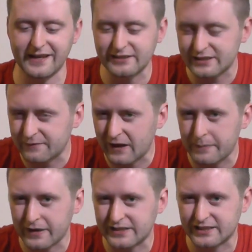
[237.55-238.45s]
Yes, it's
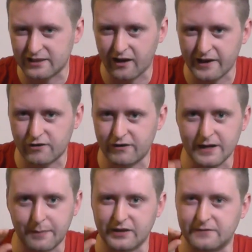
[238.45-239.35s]
developing a slight
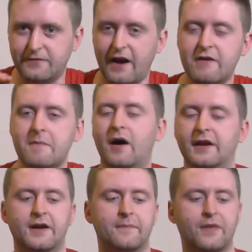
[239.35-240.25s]
creak but it's very
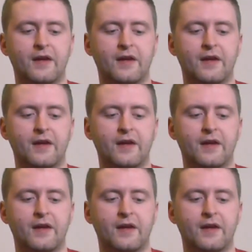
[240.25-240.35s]
minor.